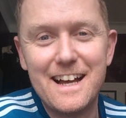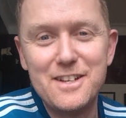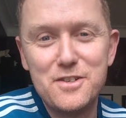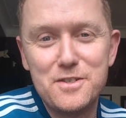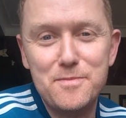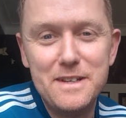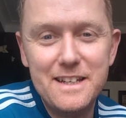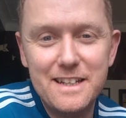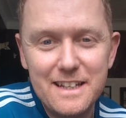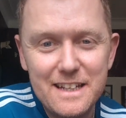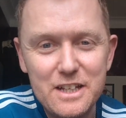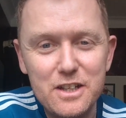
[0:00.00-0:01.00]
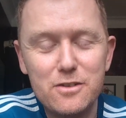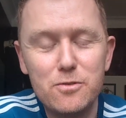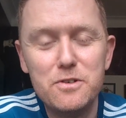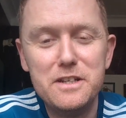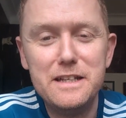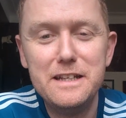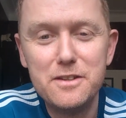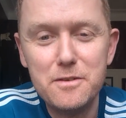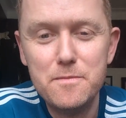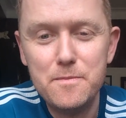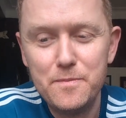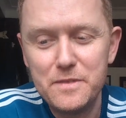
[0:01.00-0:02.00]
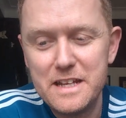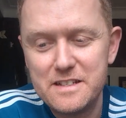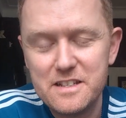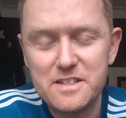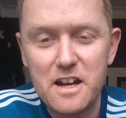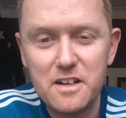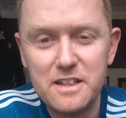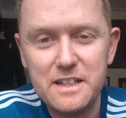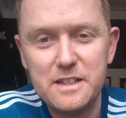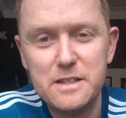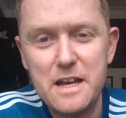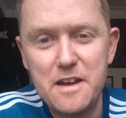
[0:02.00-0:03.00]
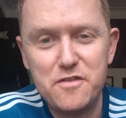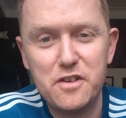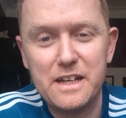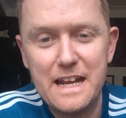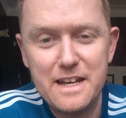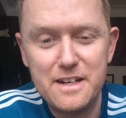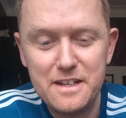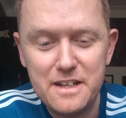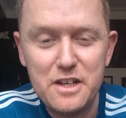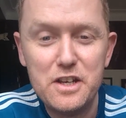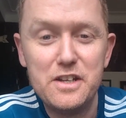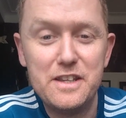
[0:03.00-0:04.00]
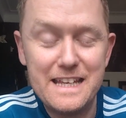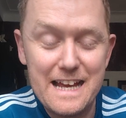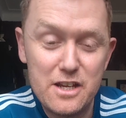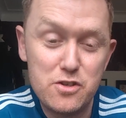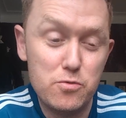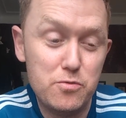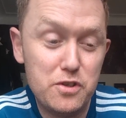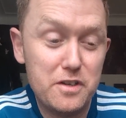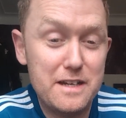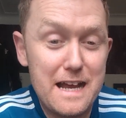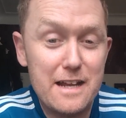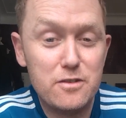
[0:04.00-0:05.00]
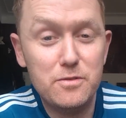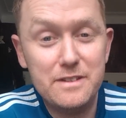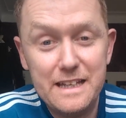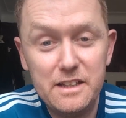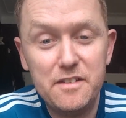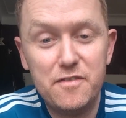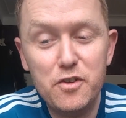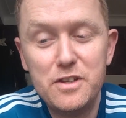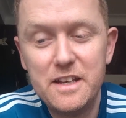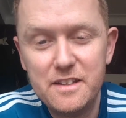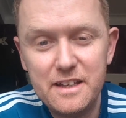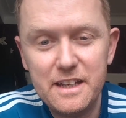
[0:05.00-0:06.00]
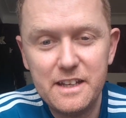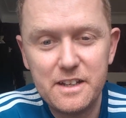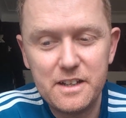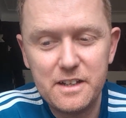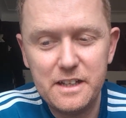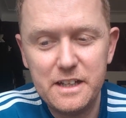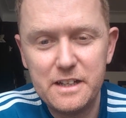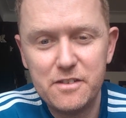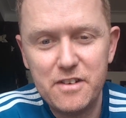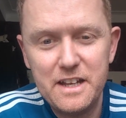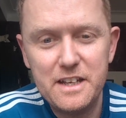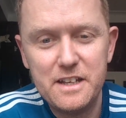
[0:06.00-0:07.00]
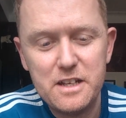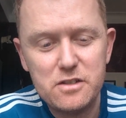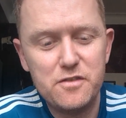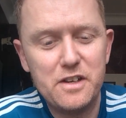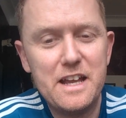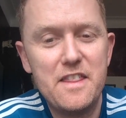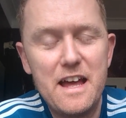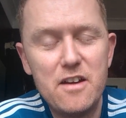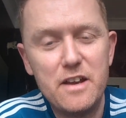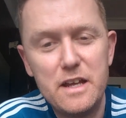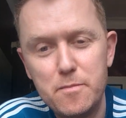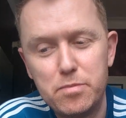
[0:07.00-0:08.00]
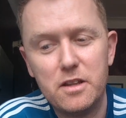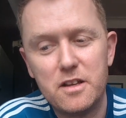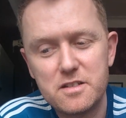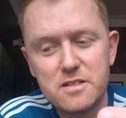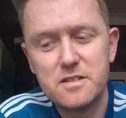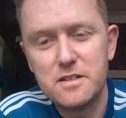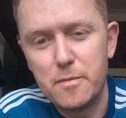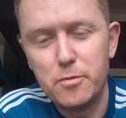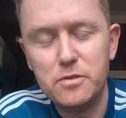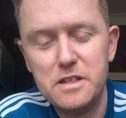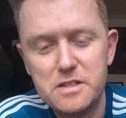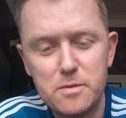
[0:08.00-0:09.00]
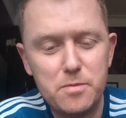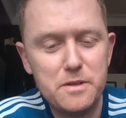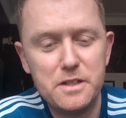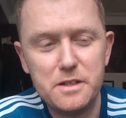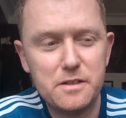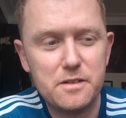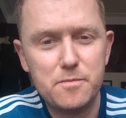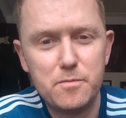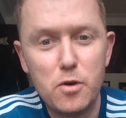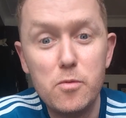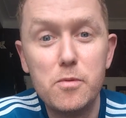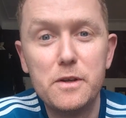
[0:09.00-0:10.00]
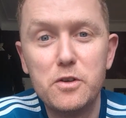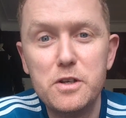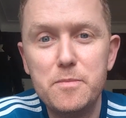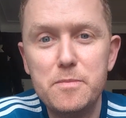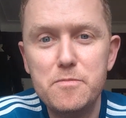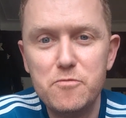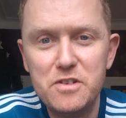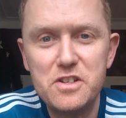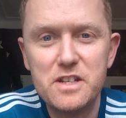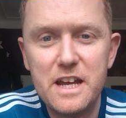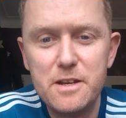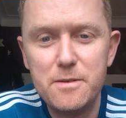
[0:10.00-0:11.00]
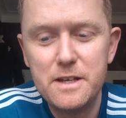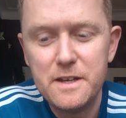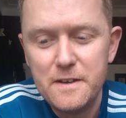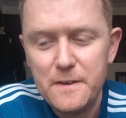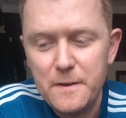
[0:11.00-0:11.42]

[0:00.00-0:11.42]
I just mean you don't need them necessarily if you're getting your actual daily food intake, like, right. So if you're getting that right plus a protein supplement, you're probably going to reach it anyway.